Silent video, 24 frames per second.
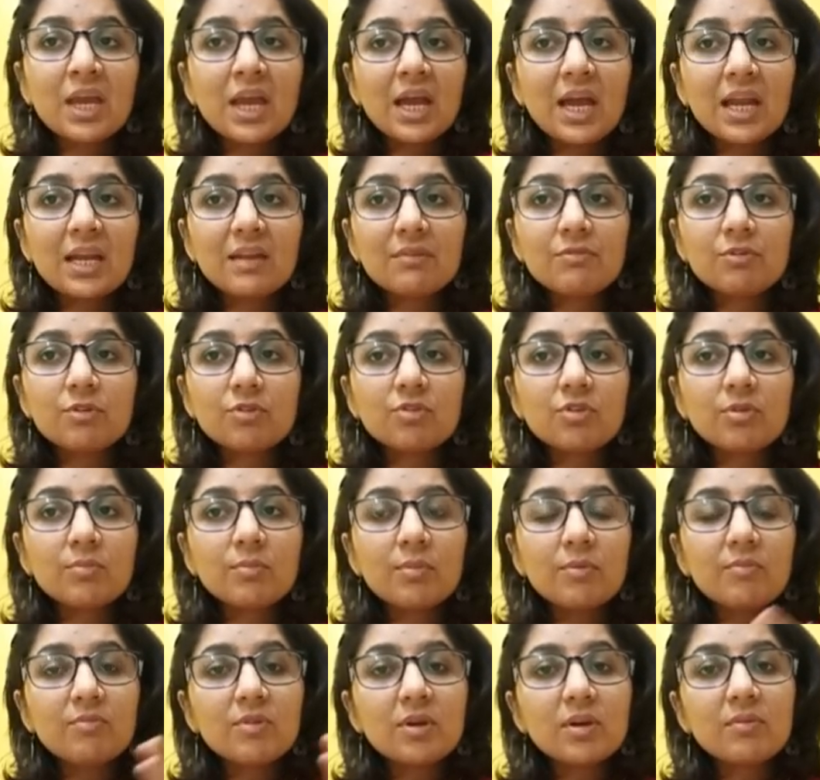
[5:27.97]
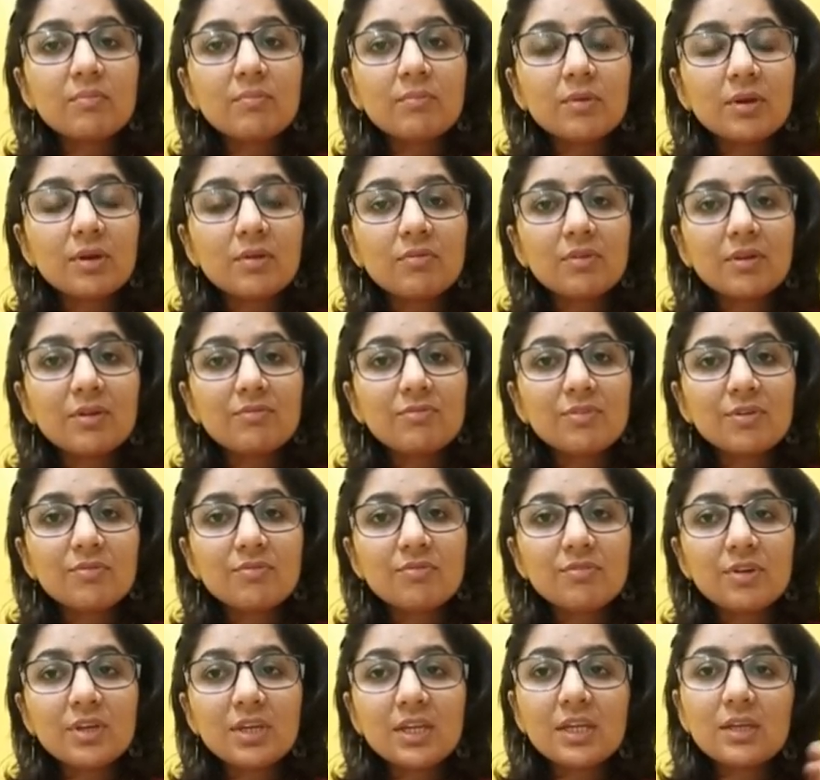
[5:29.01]
And if you see between
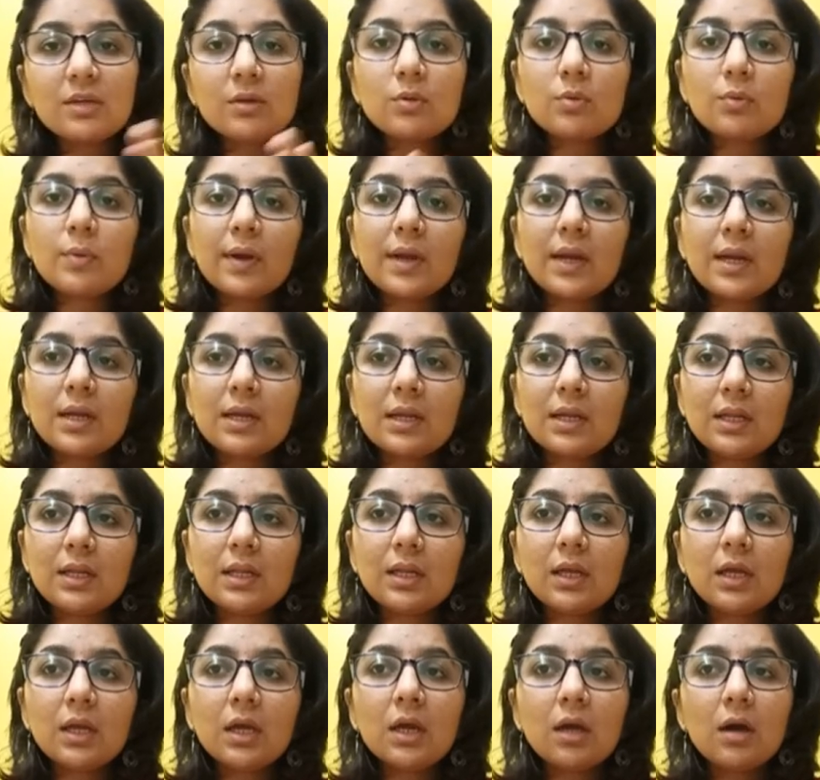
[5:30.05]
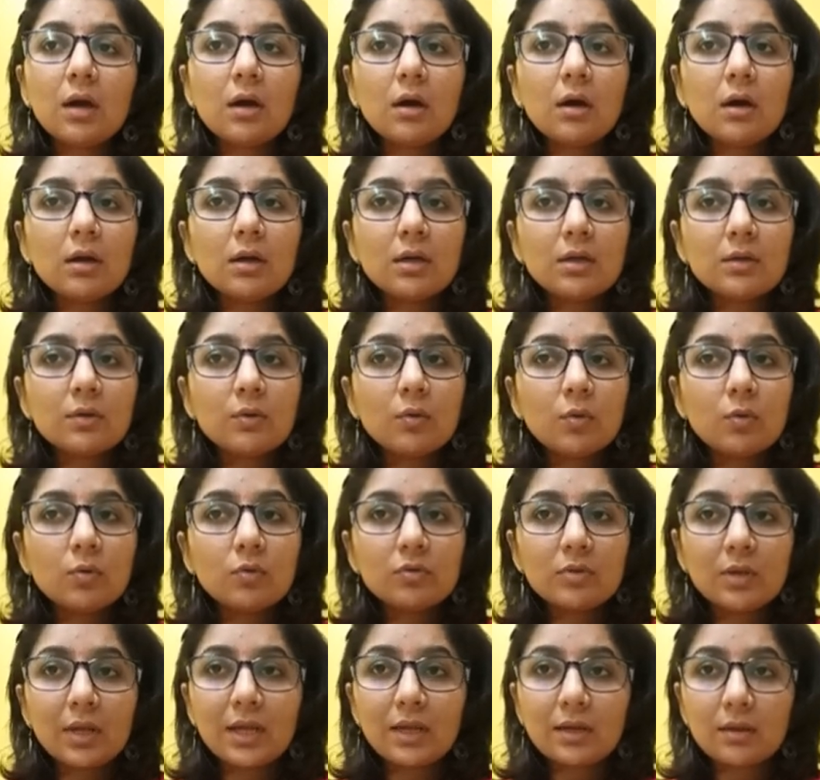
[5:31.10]
15 to 18, it goes
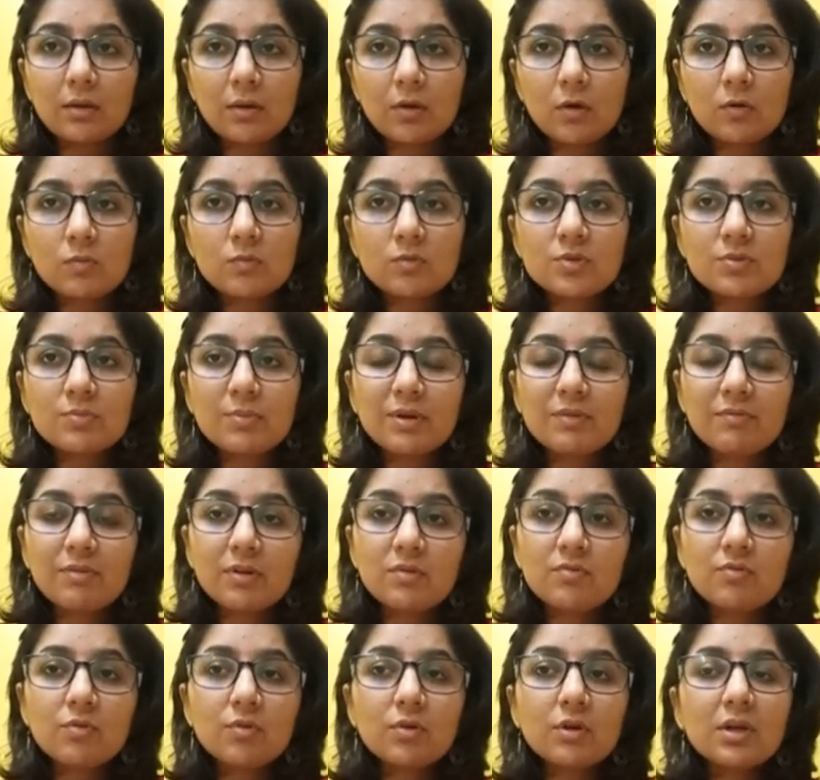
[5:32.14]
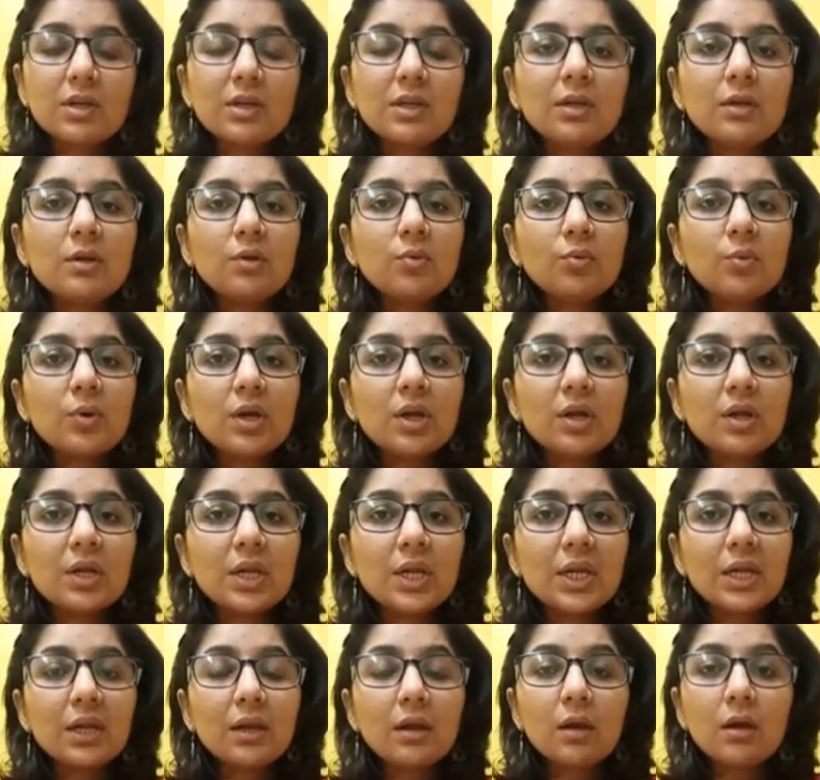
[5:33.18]
like almost between 14 to
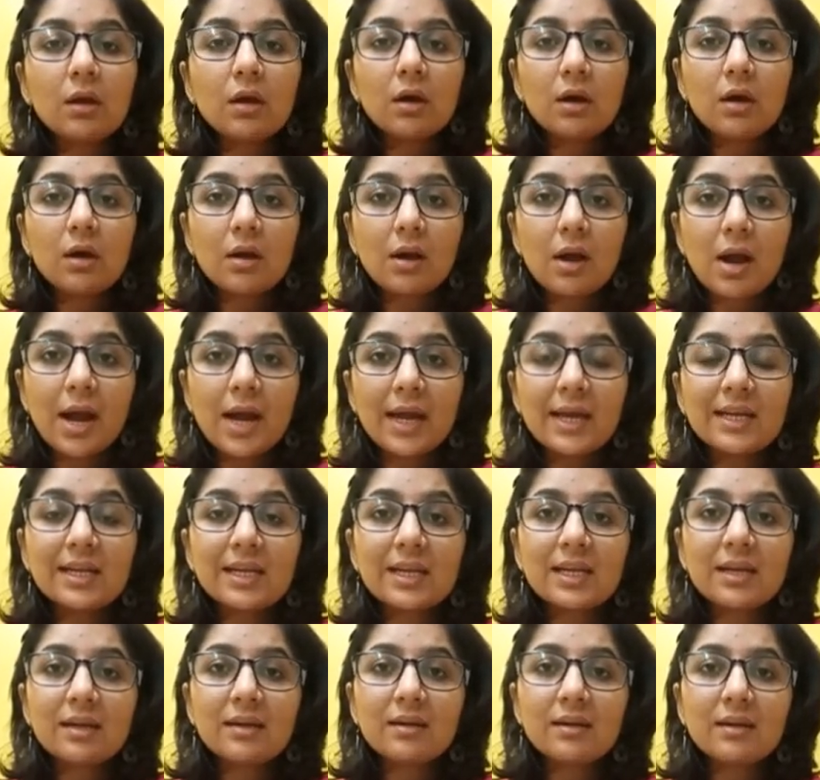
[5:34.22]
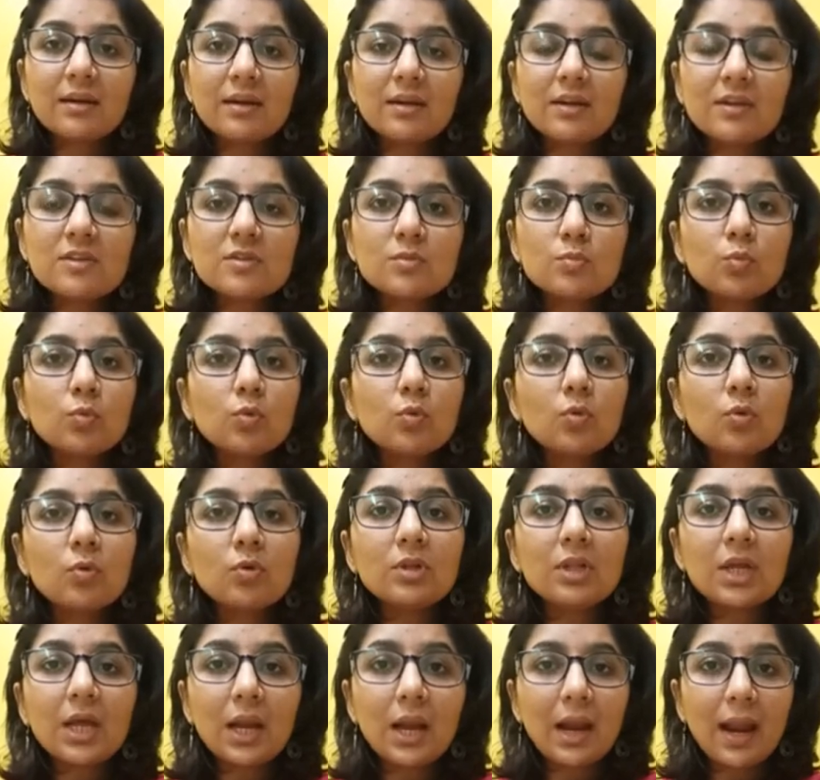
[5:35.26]
18, our height can increase more
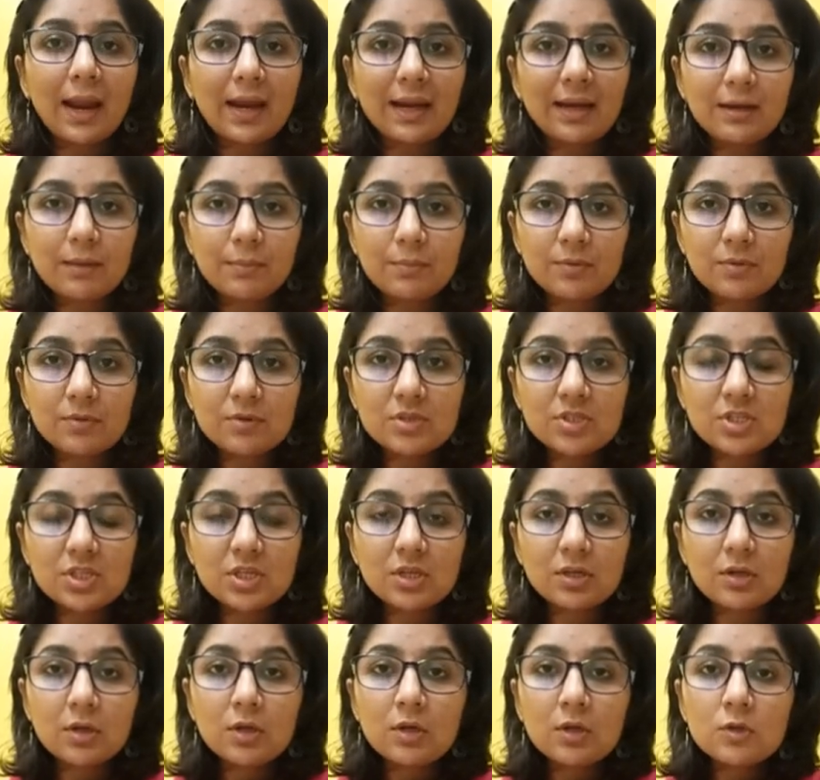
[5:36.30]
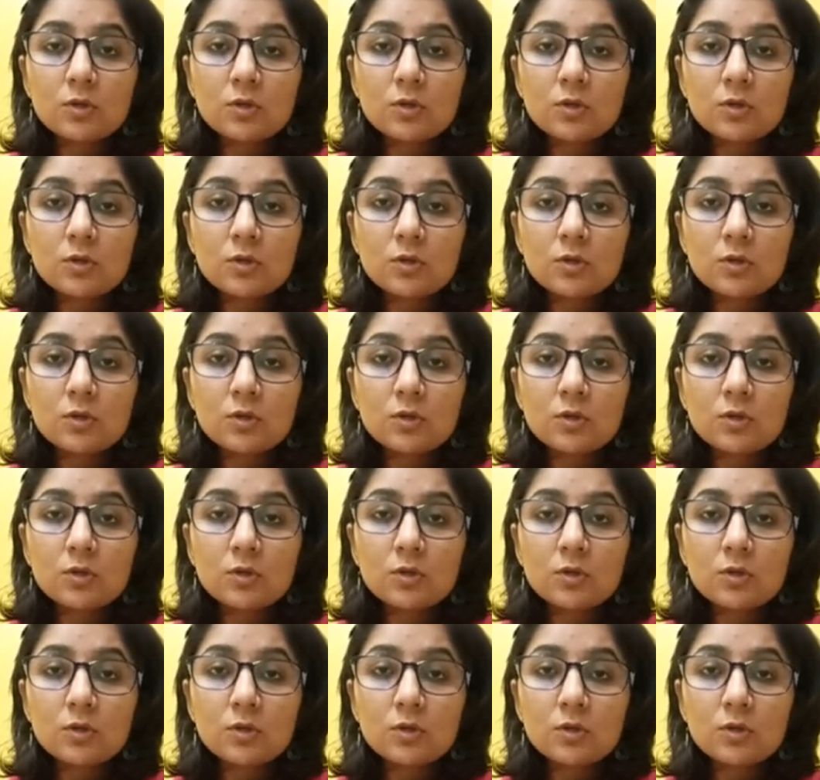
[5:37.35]
than 90%.